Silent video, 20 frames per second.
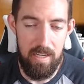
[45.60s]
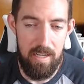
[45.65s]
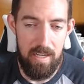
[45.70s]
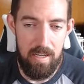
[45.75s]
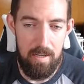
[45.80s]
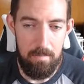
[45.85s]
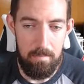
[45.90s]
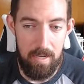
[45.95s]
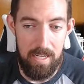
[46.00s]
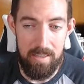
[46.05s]

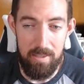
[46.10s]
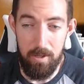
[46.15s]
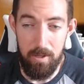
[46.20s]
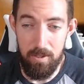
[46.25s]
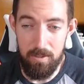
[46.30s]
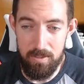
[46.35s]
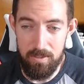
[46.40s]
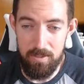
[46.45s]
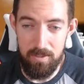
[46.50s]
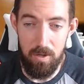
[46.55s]
But there are
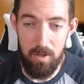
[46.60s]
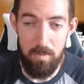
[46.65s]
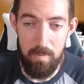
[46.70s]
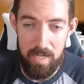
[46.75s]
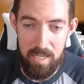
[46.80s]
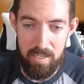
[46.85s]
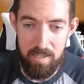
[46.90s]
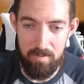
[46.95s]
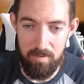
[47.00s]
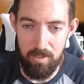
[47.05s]
so
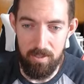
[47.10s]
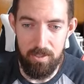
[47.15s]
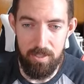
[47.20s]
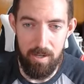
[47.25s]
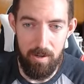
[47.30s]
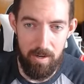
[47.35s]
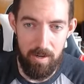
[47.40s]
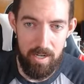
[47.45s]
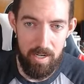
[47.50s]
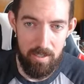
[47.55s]
many different
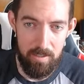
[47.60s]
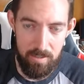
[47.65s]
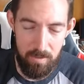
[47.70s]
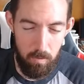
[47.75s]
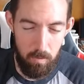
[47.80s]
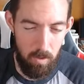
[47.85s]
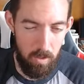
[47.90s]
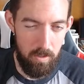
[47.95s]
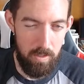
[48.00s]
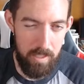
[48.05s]
generators, and
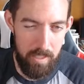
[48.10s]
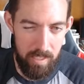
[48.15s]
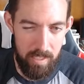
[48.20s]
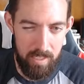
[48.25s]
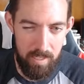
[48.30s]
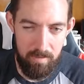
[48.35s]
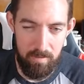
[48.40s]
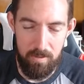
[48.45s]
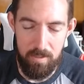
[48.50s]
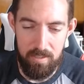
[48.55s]
we're only going to
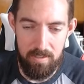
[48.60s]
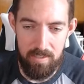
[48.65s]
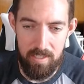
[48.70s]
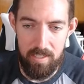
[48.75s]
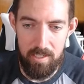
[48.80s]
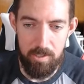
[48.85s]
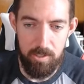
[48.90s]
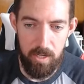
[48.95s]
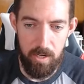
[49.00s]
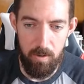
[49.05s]
cover the
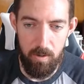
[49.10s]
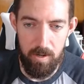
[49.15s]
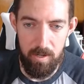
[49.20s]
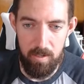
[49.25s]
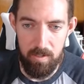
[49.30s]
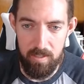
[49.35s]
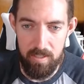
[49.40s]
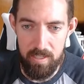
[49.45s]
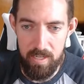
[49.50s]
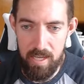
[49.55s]
city
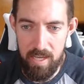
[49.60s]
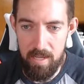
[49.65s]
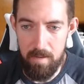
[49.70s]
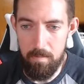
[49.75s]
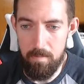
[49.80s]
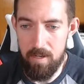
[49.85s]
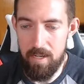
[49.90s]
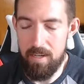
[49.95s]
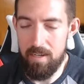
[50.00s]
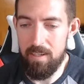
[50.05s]
generator today.
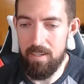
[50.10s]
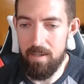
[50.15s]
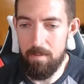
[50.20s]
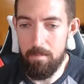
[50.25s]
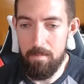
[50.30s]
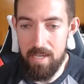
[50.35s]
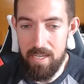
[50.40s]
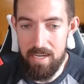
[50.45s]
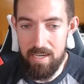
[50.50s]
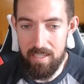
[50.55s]
But
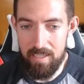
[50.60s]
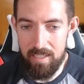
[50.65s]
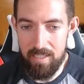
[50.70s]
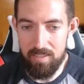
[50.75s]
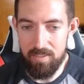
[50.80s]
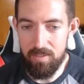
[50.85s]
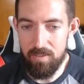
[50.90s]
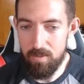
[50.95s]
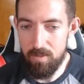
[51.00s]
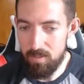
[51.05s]
immediately, as
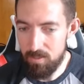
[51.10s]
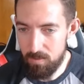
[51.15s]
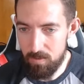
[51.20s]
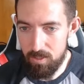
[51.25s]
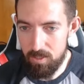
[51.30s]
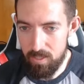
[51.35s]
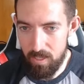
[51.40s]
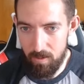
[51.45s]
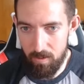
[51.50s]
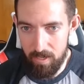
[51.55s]
soon as we
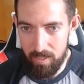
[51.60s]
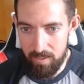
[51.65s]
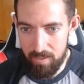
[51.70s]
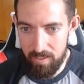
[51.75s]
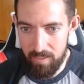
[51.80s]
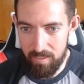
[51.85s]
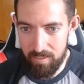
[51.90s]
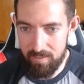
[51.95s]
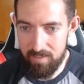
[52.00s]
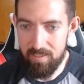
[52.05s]
generate
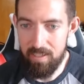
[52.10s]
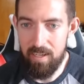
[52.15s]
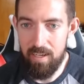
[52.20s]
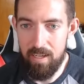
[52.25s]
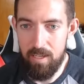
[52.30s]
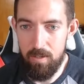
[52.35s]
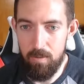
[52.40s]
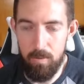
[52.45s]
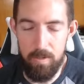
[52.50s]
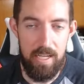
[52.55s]
this,
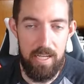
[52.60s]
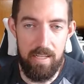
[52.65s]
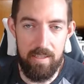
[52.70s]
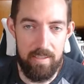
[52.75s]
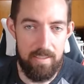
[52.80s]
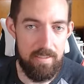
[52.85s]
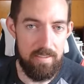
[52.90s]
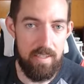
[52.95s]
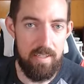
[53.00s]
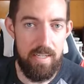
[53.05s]
we get the
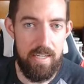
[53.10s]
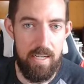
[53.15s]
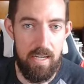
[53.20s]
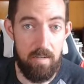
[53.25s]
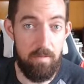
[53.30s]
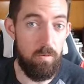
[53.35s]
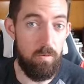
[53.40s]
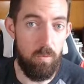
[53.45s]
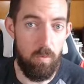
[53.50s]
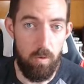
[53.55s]
city
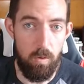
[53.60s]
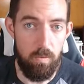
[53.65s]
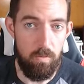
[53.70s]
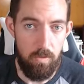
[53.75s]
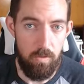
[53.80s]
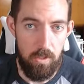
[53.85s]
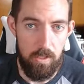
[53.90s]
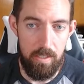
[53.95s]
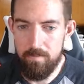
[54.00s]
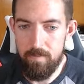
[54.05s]
of
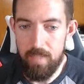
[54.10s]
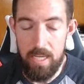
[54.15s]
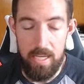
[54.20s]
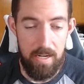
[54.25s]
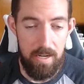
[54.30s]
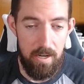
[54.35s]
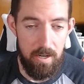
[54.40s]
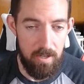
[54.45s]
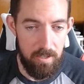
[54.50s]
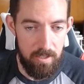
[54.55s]
Wolfwood. In
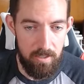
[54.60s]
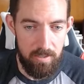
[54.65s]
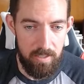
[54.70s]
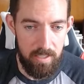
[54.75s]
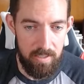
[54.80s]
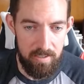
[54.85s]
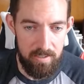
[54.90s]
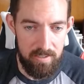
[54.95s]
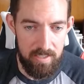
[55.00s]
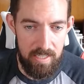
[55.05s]
here, you
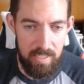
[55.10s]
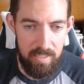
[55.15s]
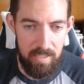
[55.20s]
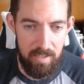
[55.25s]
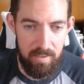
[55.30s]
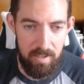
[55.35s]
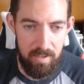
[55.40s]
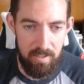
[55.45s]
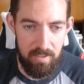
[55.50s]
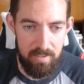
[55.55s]
can see that
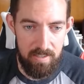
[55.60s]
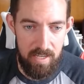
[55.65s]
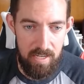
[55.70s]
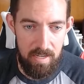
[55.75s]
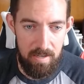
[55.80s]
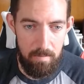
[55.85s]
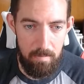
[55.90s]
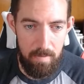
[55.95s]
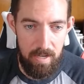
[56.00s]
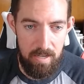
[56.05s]
there's
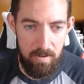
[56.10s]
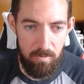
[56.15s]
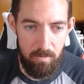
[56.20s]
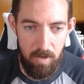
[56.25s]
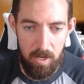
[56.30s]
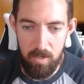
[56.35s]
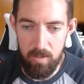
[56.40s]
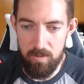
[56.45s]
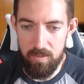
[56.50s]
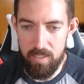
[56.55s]
a main
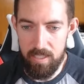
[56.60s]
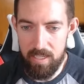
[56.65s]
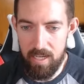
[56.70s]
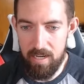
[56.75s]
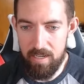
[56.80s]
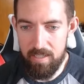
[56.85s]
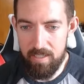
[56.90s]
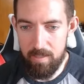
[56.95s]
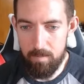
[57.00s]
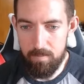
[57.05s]
road that kind
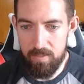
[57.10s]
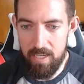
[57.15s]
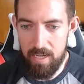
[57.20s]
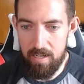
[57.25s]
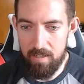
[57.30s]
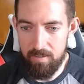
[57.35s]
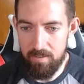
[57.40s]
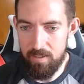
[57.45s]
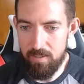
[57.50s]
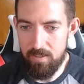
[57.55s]
of dips
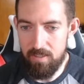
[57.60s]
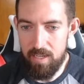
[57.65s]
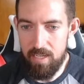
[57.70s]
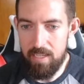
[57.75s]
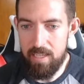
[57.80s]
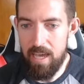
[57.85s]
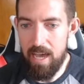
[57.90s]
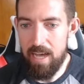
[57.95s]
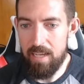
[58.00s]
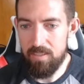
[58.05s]
out. There's a
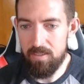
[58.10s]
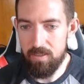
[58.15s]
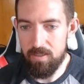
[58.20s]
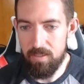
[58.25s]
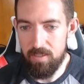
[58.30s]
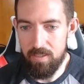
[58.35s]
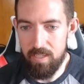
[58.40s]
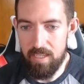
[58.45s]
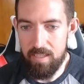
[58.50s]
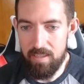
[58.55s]

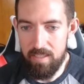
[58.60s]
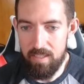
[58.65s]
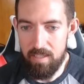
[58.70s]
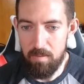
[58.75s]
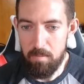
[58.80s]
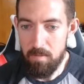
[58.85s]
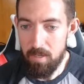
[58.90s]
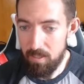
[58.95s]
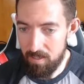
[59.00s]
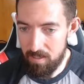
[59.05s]
castle in the
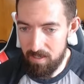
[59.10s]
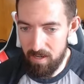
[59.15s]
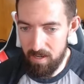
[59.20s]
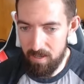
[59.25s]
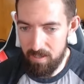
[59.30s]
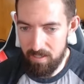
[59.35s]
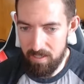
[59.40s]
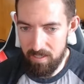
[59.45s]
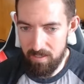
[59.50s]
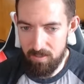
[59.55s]
military
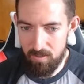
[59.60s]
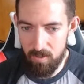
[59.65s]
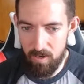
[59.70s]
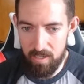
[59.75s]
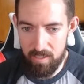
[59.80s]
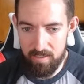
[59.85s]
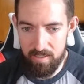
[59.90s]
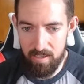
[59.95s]
district,